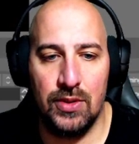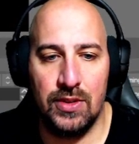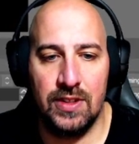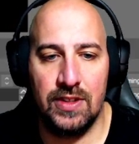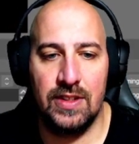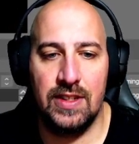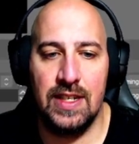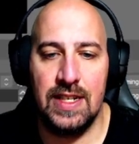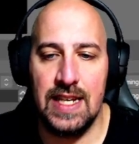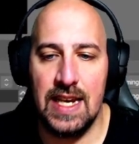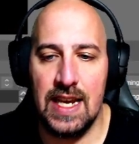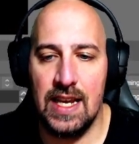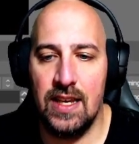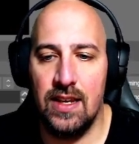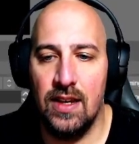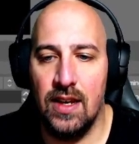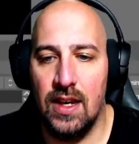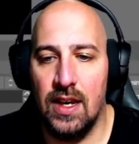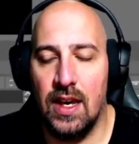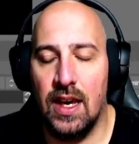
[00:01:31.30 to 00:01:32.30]
today
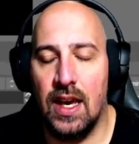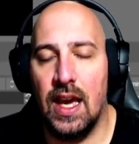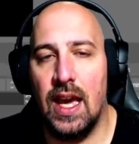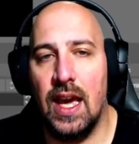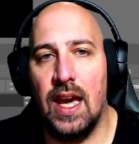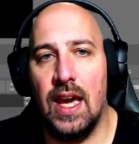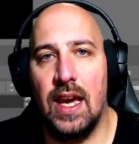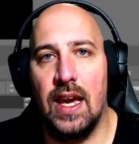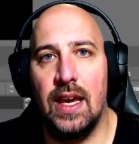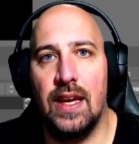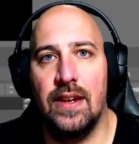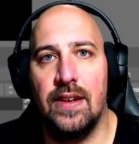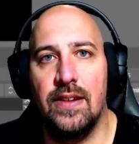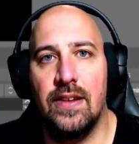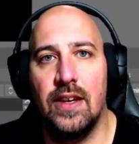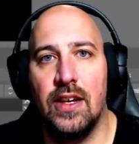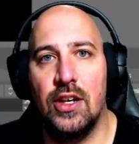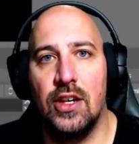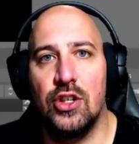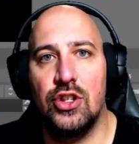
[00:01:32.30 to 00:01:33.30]
and
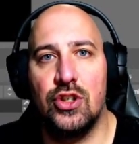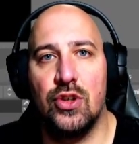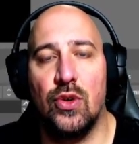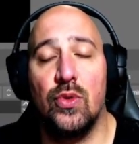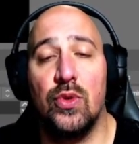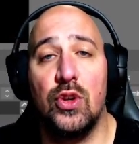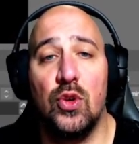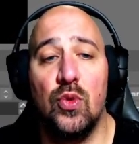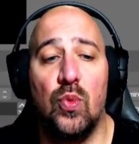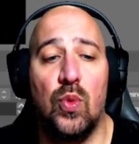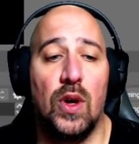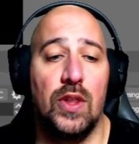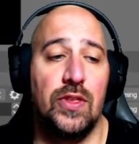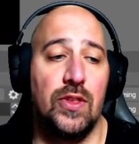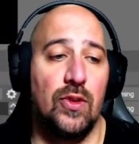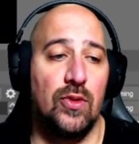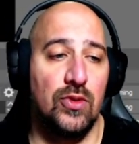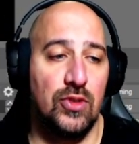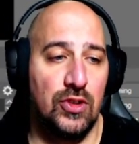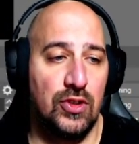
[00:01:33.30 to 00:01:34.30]
showing you what
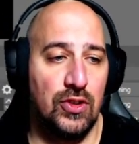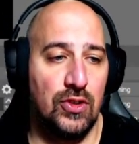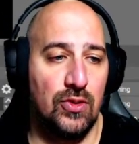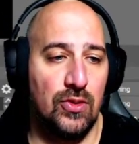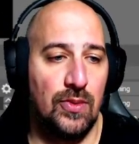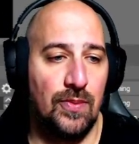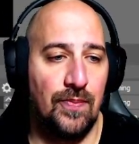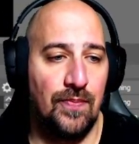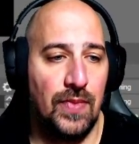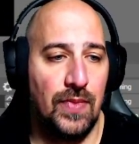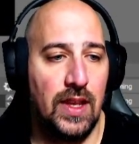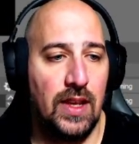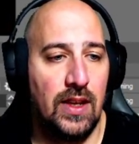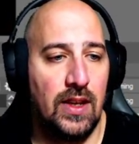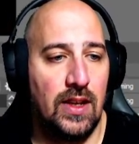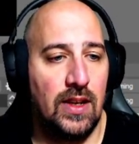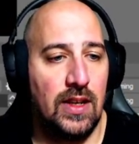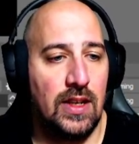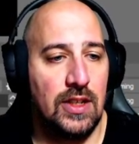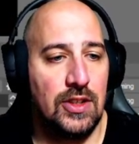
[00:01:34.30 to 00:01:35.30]
those do.
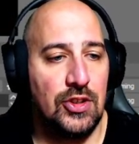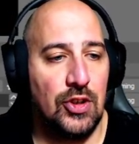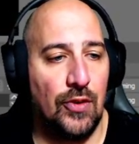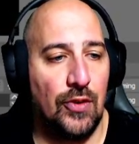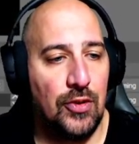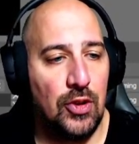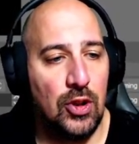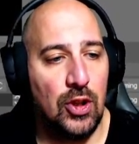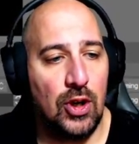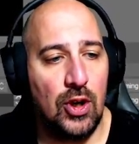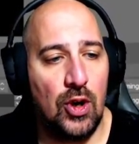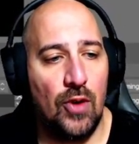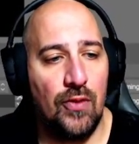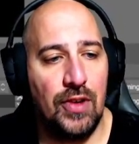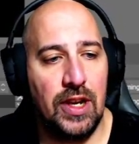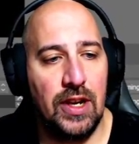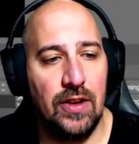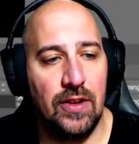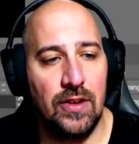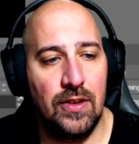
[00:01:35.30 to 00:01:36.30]
So if you look over
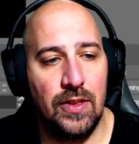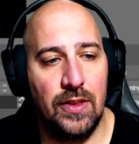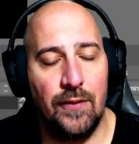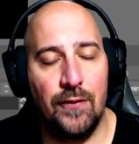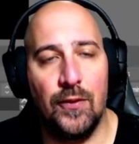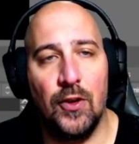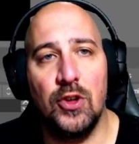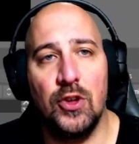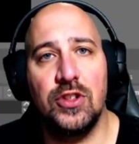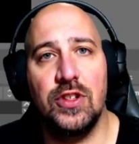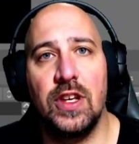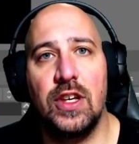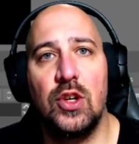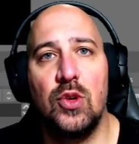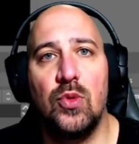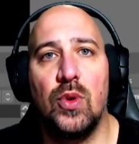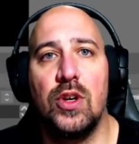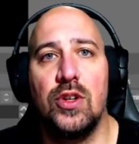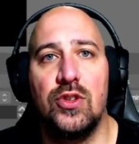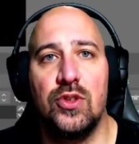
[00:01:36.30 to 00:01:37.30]
here, the first thing you
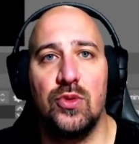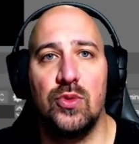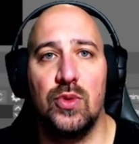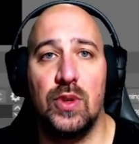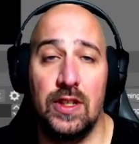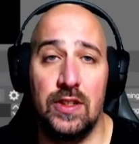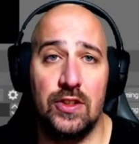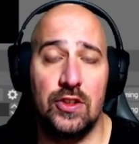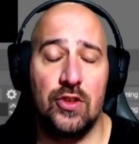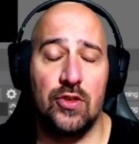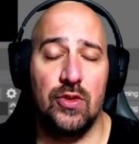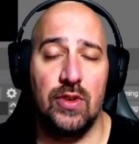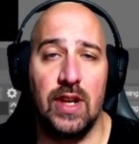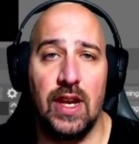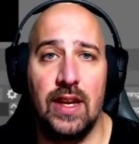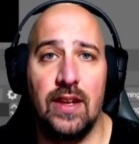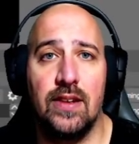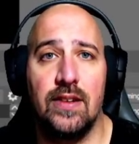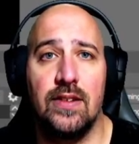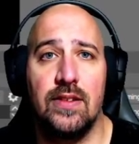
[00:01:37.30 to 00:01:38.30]
want to do is
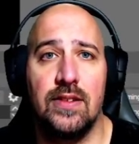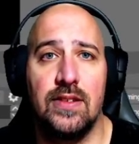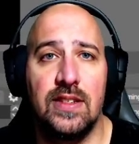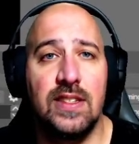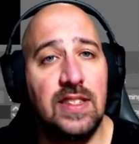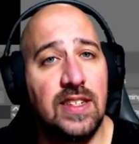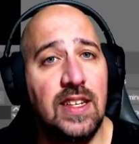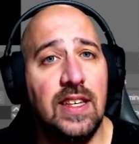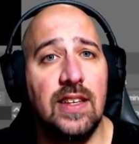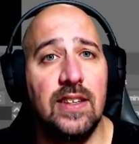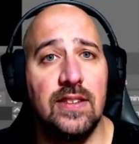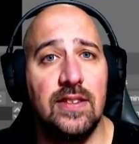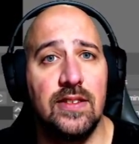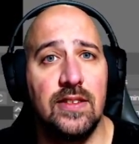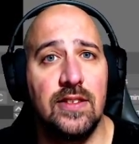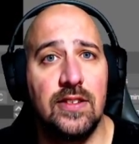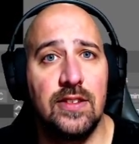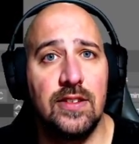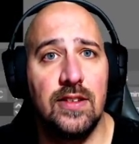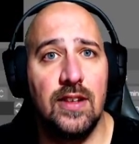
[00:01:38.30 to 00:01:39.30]
create
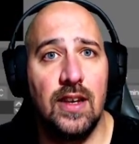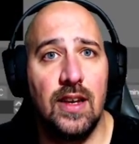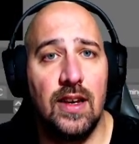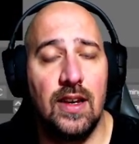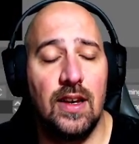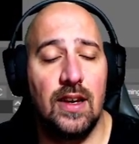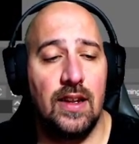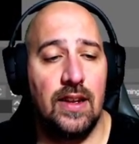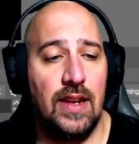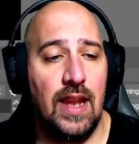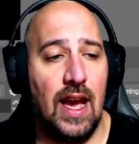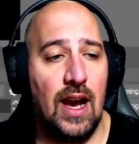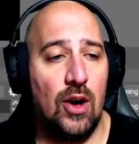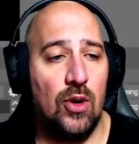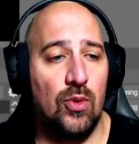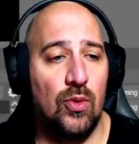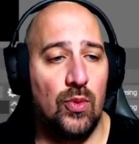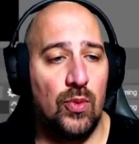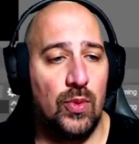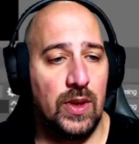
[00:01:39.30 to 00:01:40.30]
scenes.
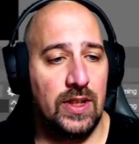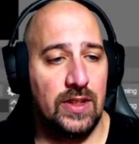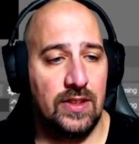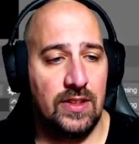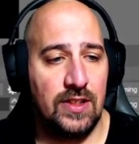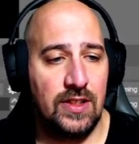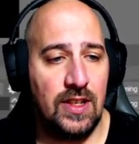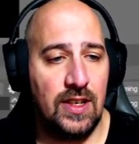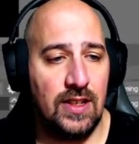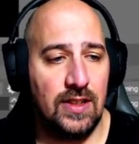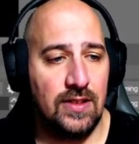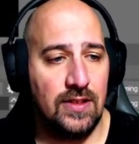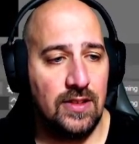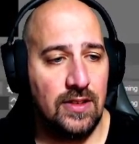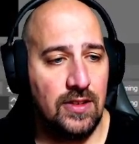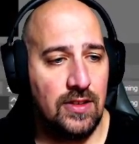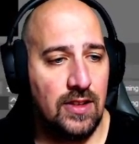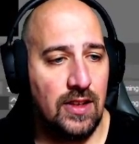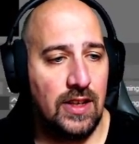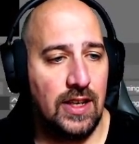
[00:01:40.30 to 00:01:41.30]
Now with
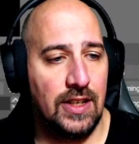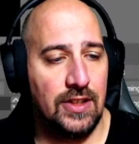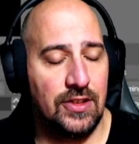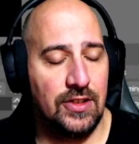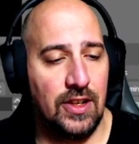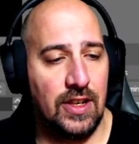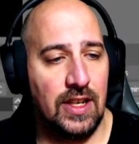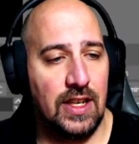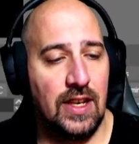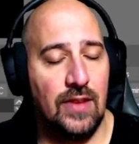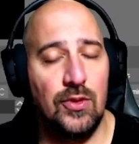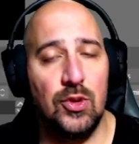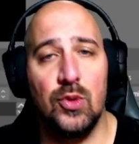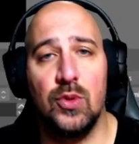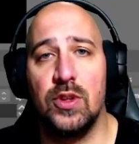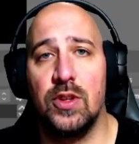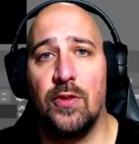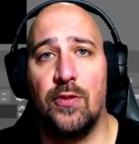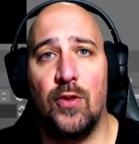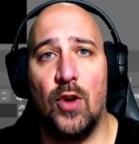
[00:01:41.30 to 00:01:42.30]
scenes, it's going to give you a
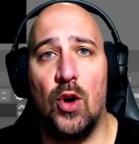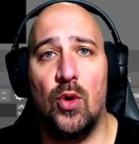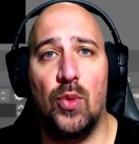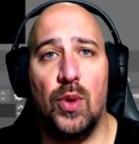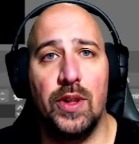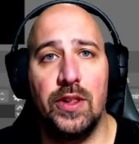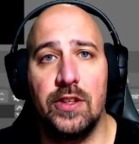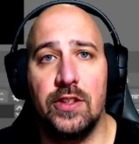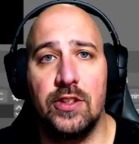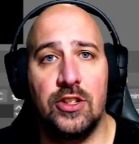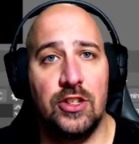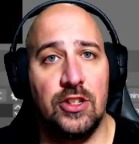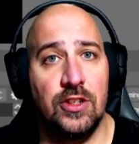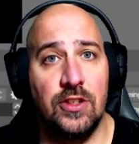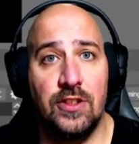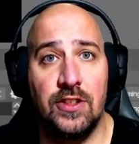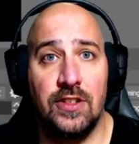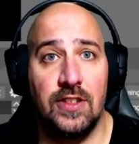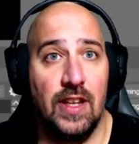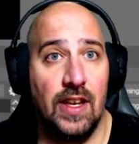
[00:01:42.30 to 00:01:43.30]
default one that
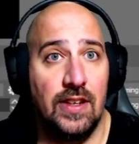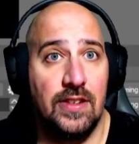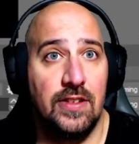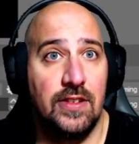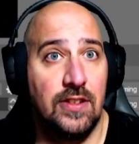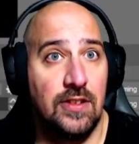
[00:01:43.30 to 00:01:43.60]
just says